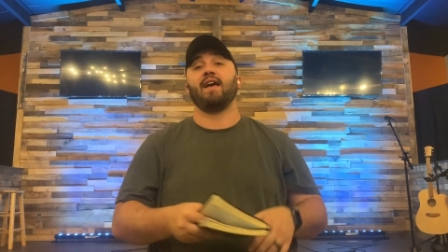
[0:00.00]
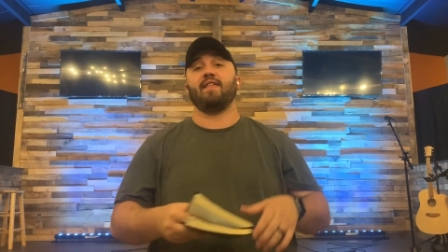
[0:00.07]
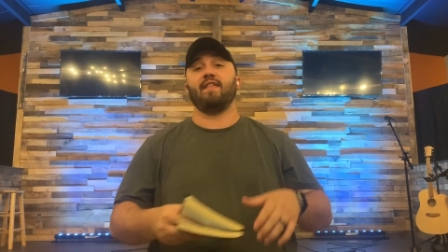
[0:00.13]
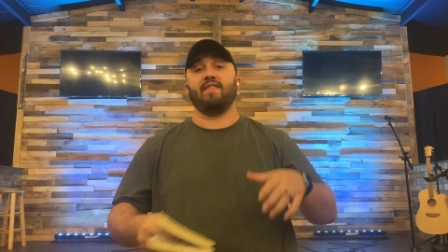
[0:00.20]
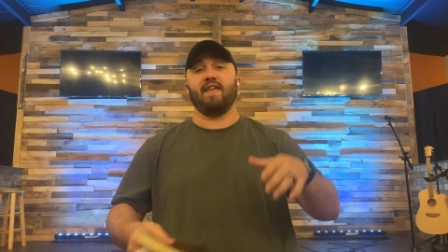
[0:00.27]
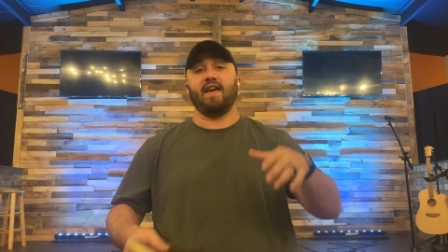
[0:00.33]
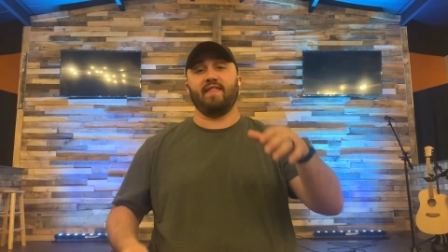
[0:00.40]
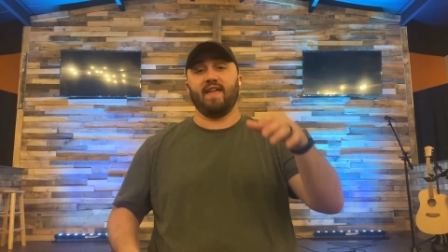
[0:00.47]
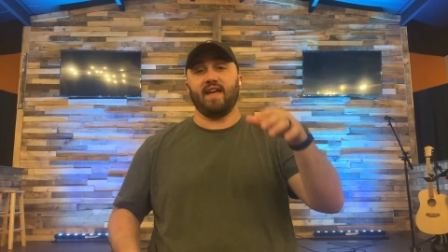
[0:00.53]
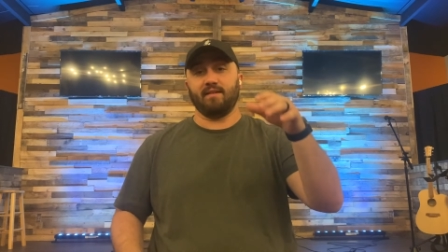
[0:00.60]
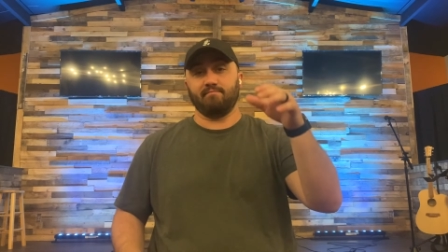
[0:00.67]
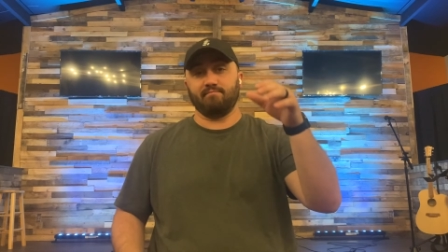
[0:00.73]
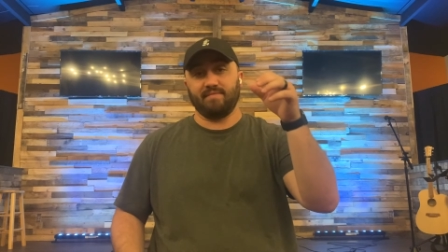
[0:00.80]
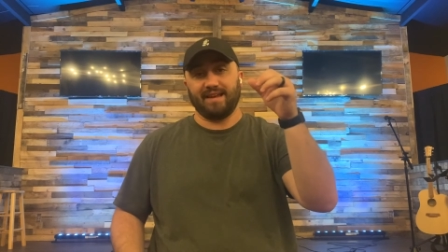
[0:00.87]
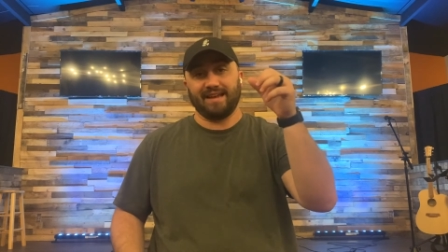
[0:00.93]
that, that,
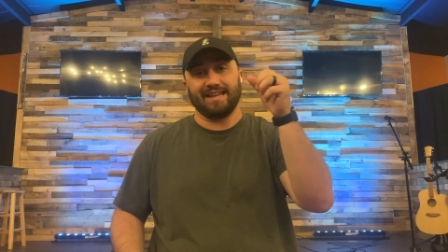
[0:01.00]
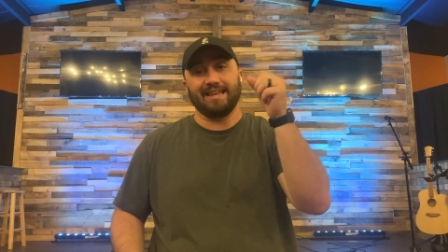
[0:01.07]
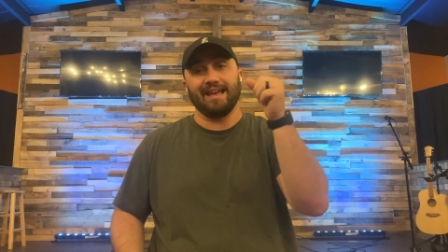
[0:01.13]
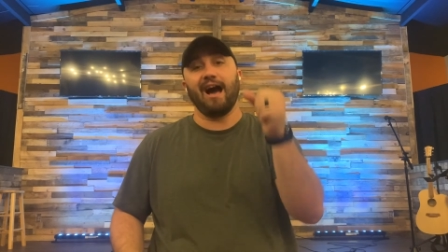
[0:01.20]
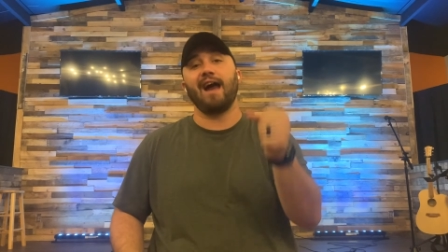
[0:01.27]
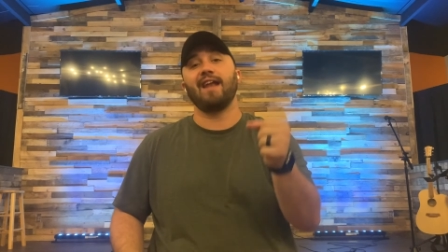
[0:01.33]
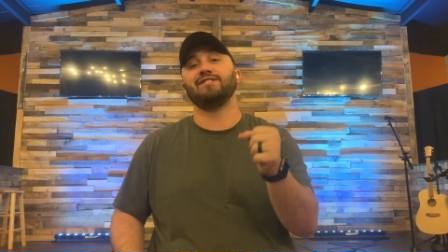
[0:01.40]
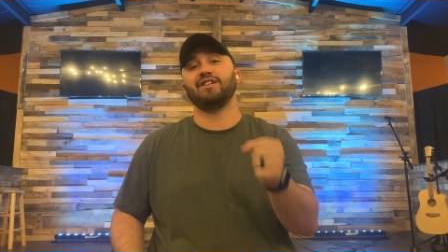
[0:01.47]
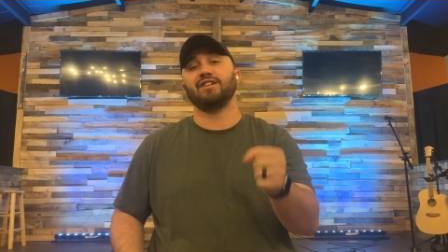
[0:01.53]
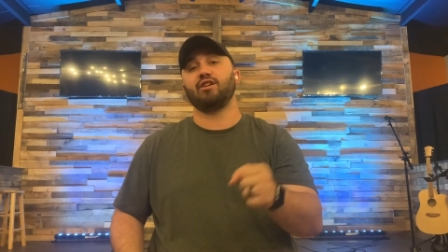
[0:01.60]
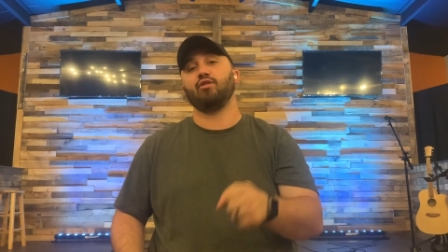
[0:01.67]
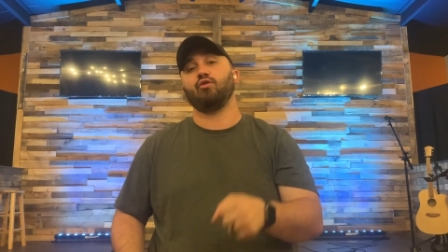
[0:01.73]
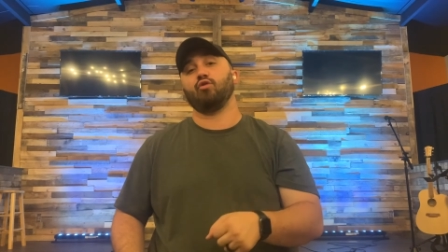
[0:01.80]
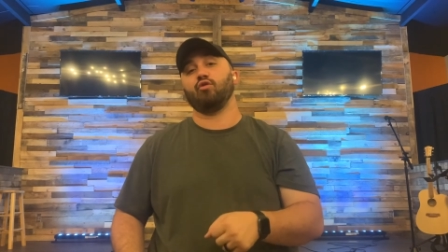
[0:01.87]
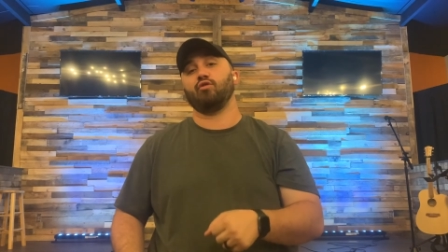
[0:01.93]
that God is in
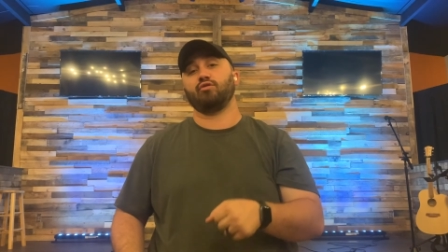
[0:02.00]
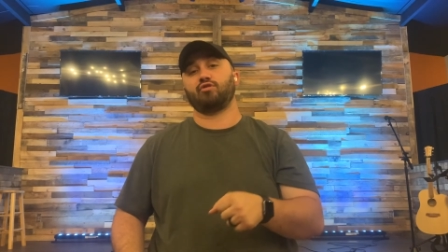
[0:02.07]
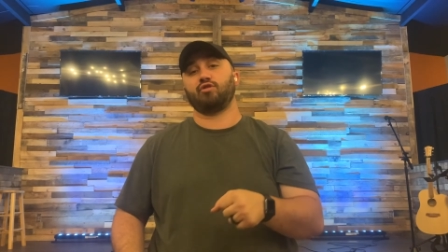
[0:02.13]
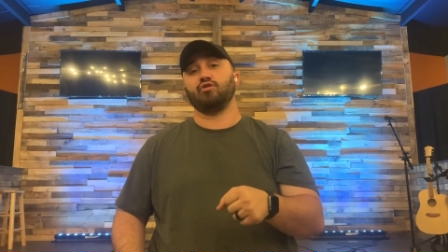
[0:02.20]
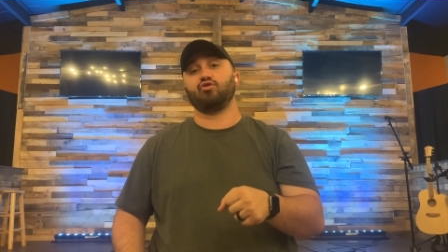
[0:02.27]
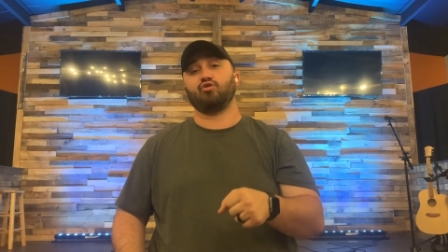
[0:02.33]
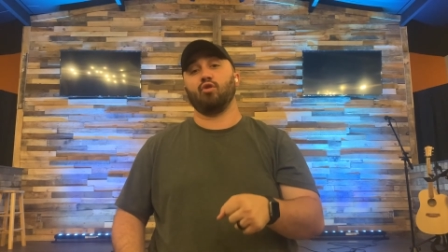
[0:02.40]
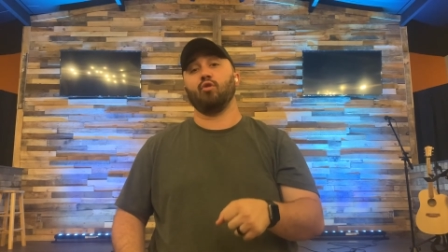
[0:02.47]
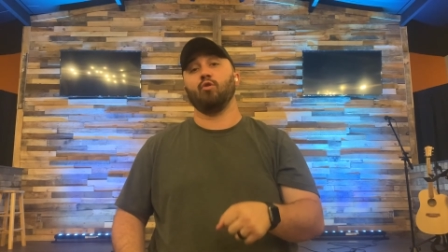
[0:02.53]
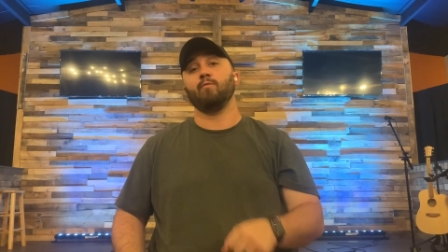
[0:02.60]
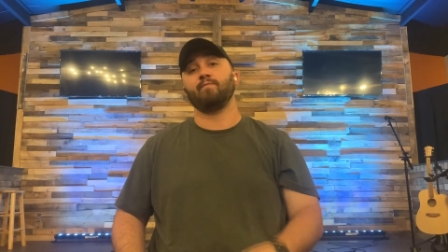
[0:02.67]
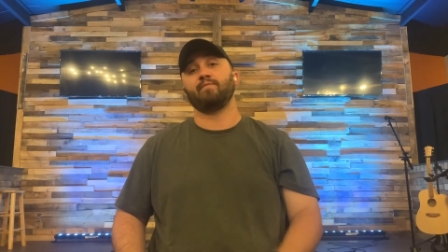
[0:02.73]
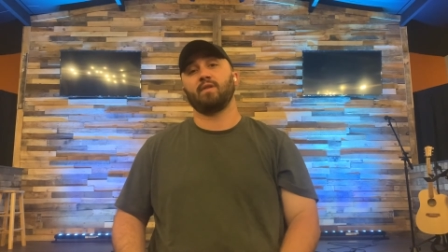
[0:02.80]
control.